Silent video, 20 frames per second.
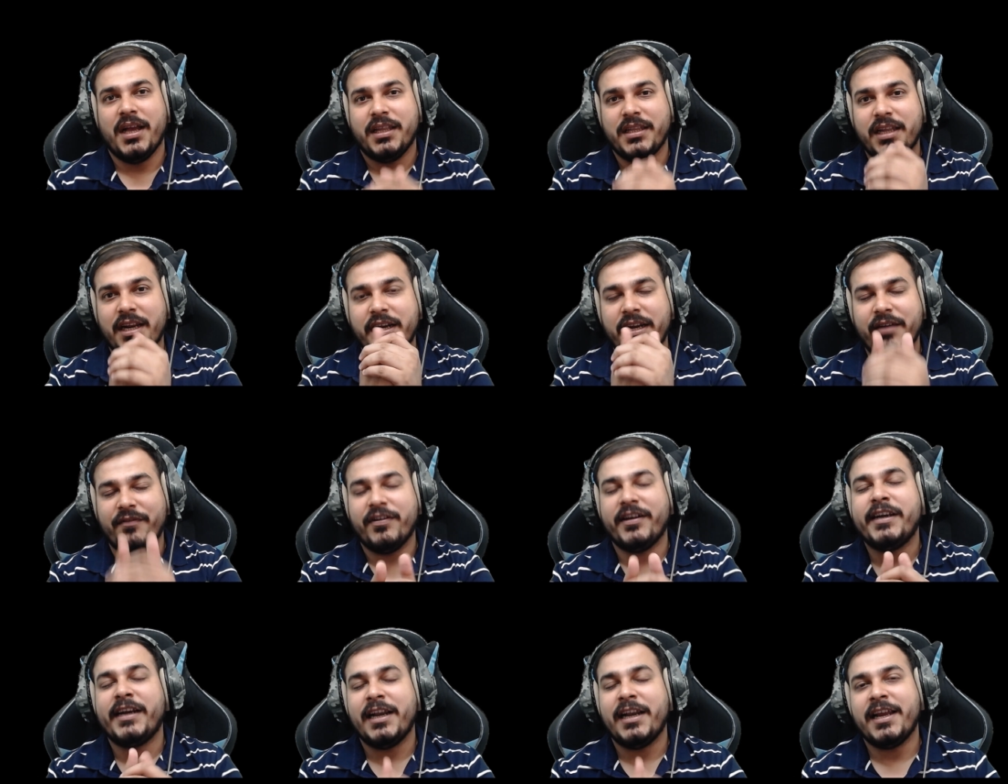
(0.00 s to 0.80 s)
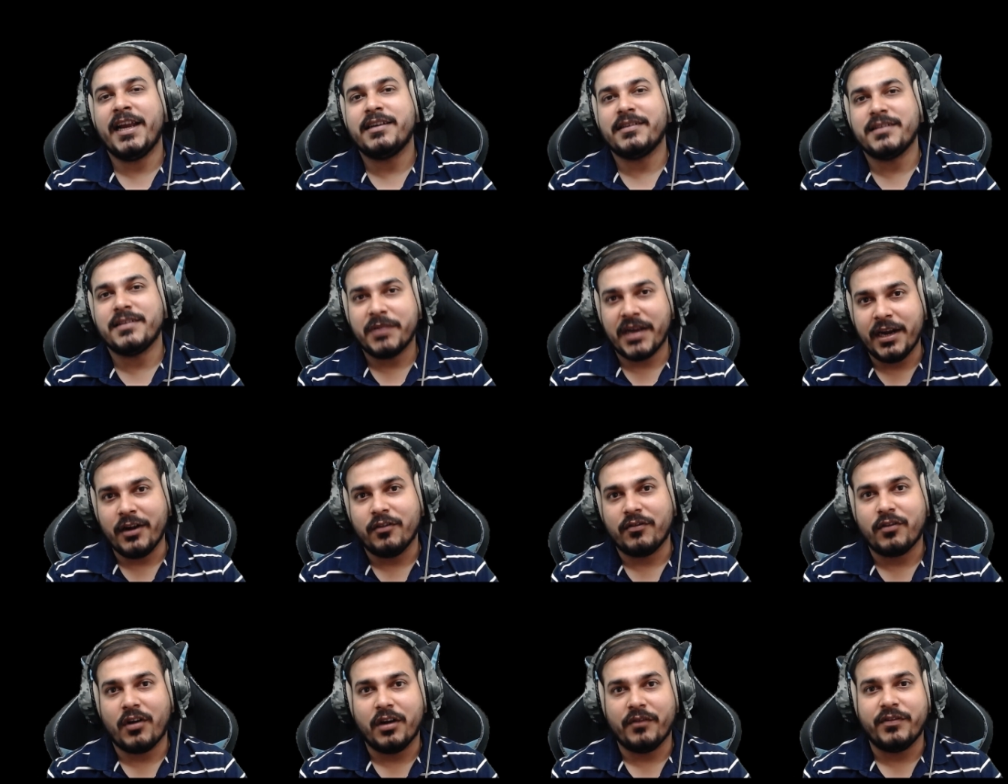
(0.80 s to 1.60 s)
They'll definitely get some kind
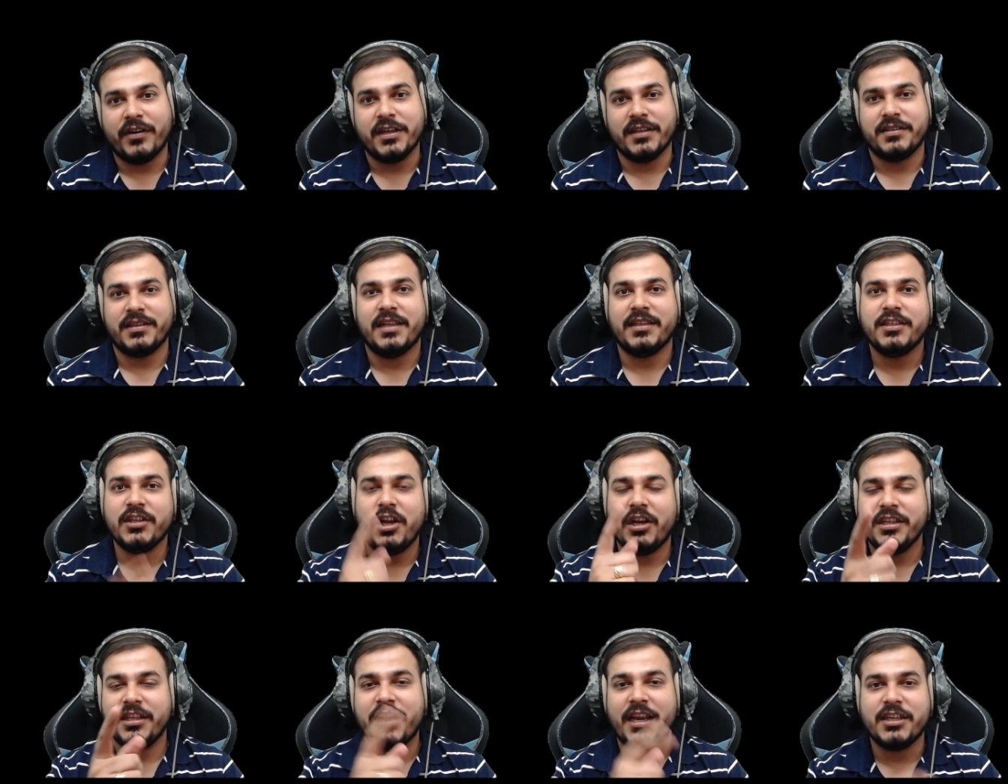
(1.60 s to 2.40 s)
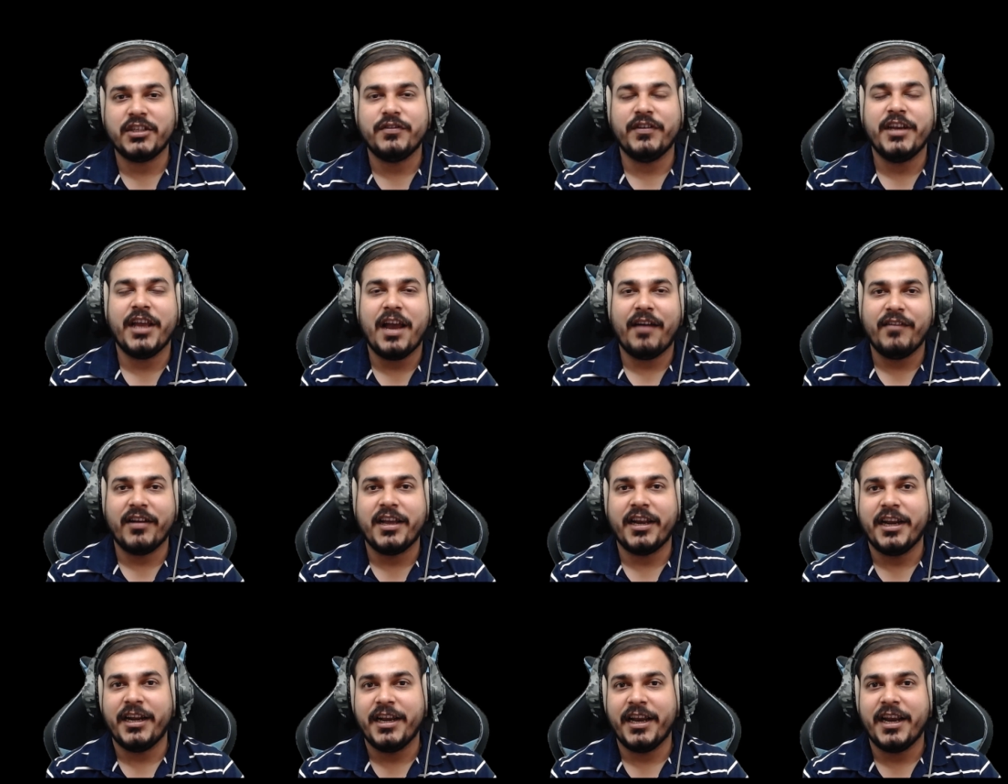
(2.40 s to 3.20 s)
of confidence. I'll see you all in the next video. Have a
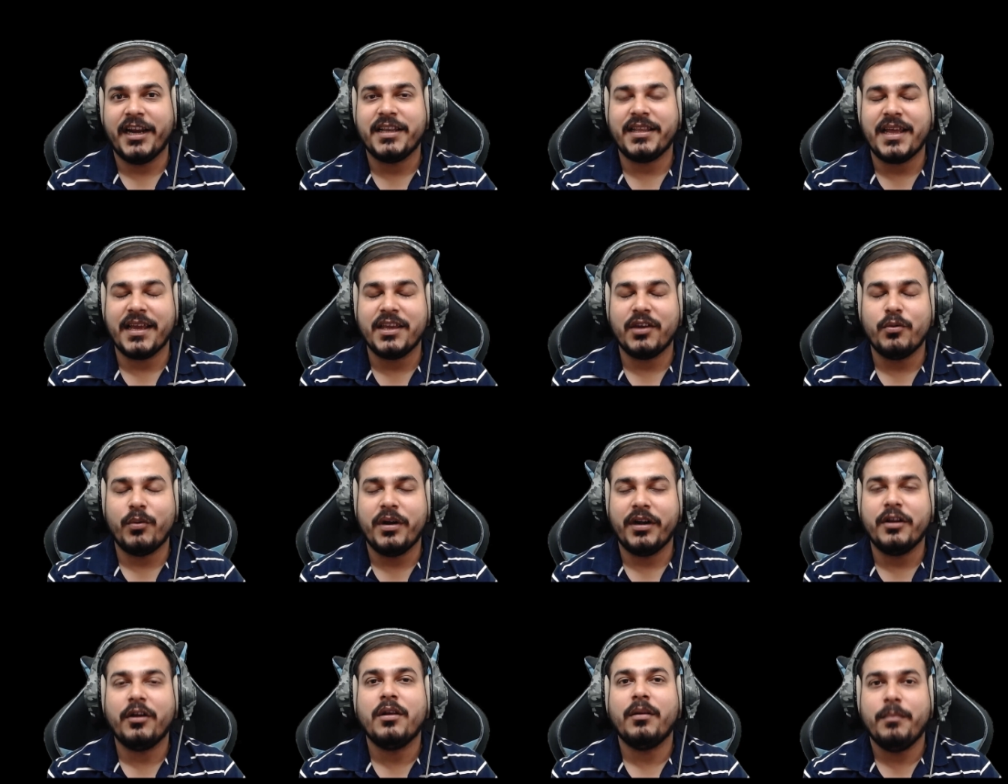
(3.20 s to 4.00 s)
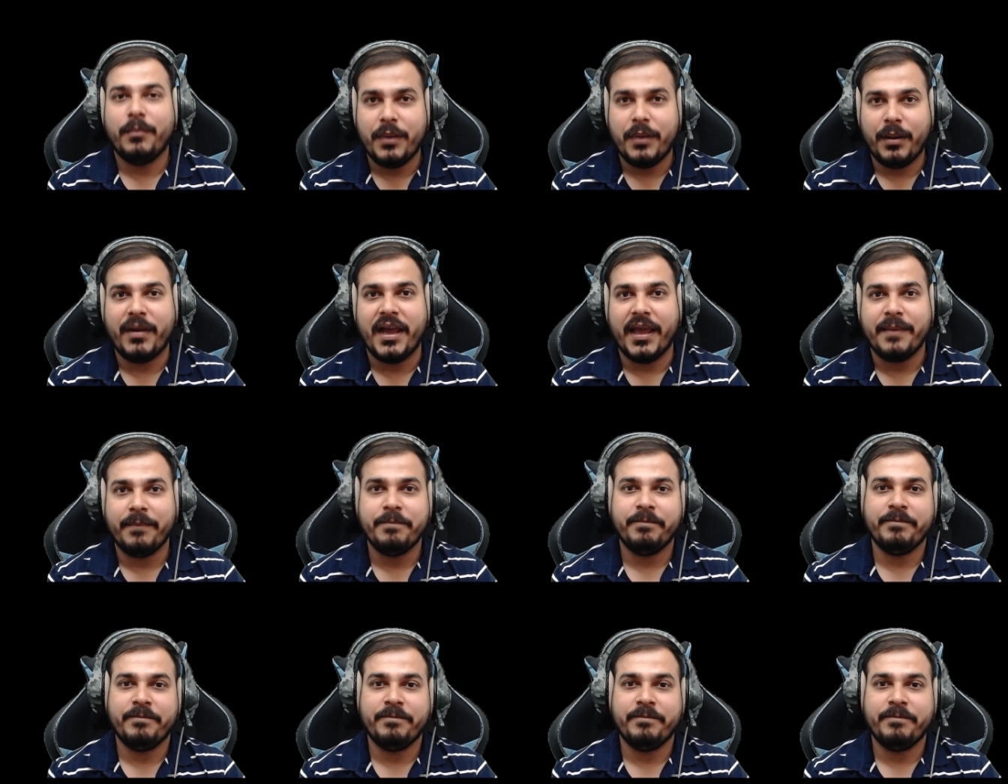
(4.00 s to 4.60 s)
great day. Thank you, one doll. Bye-bye.